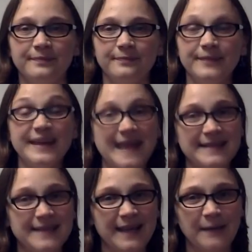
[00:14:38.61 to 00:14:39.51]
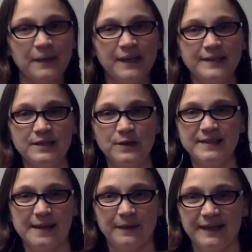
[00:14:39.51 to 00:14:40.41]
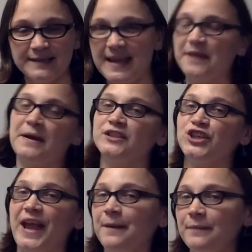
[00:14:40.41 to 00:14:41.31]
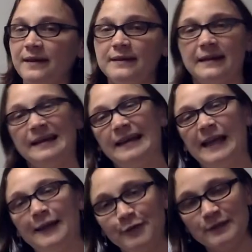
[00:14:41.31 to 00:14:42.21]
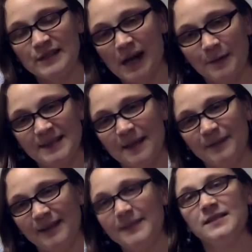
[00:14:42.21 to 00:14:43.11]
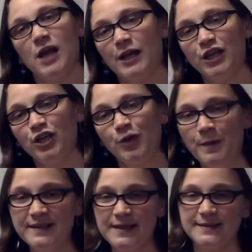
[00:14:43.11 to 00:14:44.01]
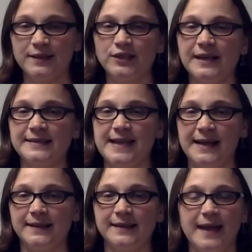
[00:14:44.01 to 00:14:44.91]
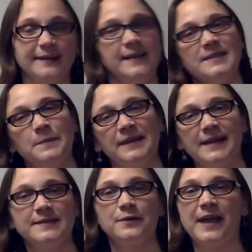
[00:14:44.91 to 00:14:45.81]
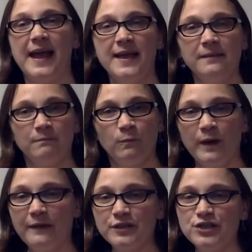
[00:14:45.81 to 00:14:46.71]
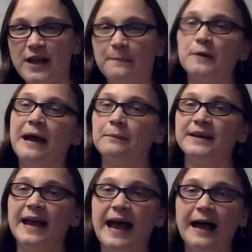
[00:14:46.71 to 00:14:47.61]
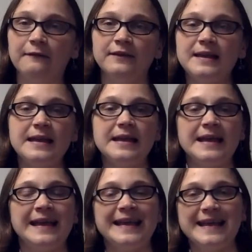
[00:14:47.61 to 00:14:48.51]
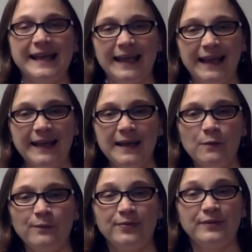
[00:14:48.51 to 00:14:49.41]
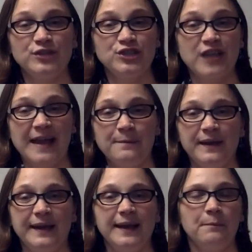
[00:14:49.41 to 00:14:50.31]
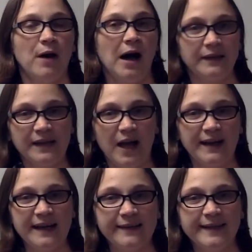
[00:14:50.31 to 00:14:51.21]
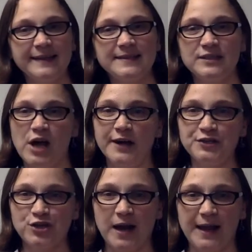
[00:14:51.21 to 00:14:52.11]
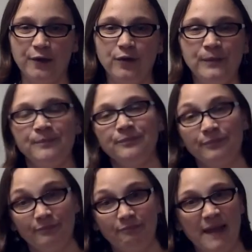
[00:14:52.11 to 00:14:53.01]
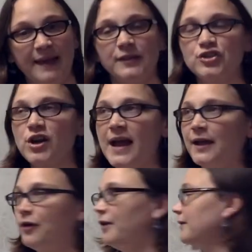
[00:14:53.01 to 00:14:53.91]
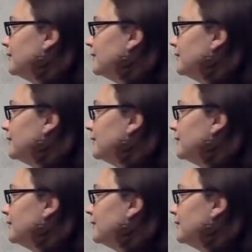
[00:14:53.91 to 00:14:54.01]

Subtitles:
The next thing I'm going to do is I'm going to take my shape. If you start with something that's not a cube, it doesn't look exactly like this, but that's okay. Whatever shape you happen to have. Any shape any polygon here that is not a triangle, make it a triangle.